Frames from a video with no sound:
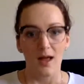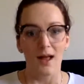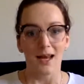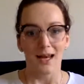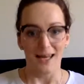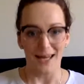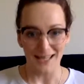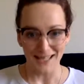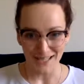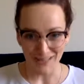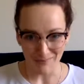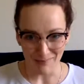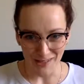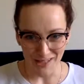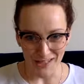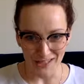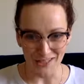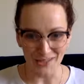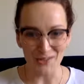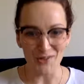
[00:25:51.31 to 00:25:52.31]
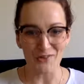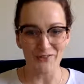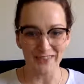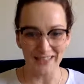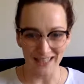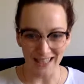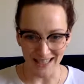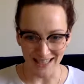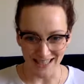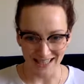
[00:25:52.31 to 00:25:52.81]
last minute and
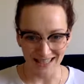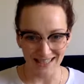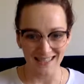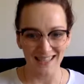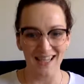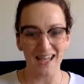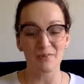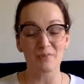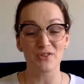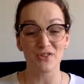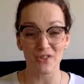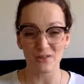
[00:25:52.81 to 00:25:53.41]
overnight. I'm